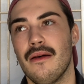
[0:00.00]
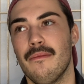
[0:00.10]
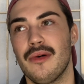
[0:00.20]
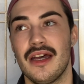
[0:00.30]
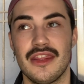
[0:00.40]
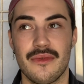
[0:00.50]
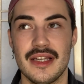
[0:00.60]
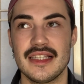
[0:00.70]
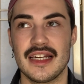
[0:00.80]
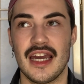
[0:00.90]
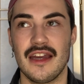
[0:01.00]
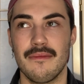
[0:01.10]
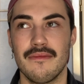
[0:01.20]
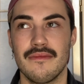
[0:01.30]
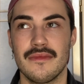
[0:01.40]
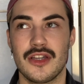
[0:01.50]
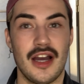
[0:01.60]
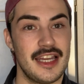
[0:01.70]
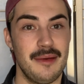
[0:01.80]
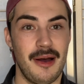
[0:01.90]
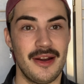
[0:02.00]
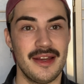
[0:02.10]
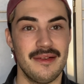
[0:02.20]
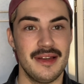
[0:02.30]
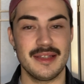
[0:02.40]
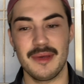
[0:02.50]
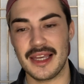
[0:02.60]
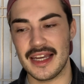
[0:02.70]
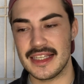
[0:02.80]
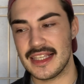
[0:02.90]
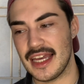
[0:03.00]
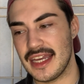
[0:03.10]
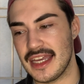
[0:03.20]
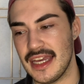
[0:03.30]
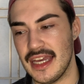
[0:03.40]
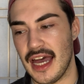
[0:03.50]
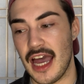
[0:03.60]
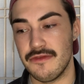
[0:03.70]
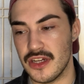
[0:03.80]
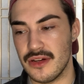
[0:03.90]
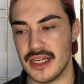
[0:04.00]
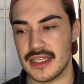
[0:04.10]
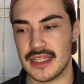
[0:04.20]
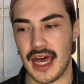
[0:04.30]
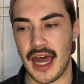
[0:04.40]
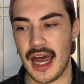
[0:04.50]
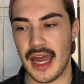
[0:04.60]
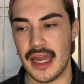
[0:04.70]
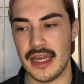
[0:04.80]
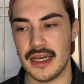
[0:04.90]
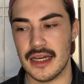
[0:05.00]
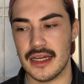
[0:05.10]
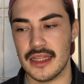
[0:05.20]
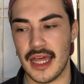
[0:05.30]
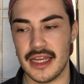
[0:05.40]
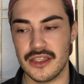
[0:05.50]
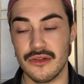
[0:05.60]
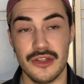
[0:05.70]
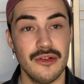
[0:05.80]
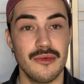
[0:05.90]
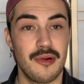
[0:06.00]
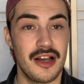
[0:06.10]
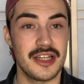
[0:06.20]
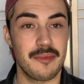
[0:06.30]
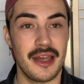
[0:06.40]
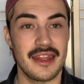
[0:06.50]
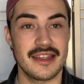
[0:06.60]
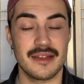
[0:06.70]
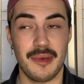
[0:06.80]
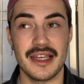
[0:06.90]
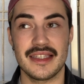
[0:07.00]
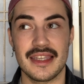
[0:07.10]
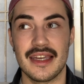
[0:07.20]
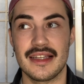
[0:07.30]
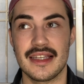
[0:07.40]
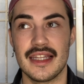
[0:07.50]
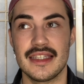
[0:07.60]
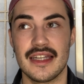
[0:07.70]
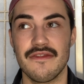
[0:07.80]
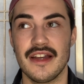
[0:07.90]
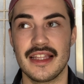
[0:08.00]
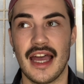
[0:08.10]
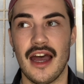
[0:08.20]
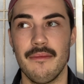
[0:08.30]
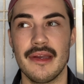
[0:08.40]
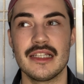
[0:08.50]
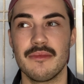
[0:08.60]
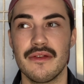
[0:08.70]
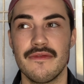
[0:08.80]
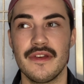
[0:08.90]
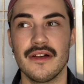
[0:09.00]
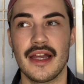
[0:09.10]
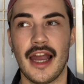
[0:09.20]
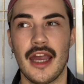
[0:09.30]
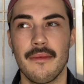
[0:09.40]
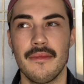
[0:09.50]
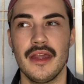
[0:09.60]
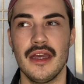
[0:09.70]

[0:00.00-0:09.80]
But the reason I'm talking about it is because like I've noticed that I like to do project-based things, and stuff like that makes me feel like I'm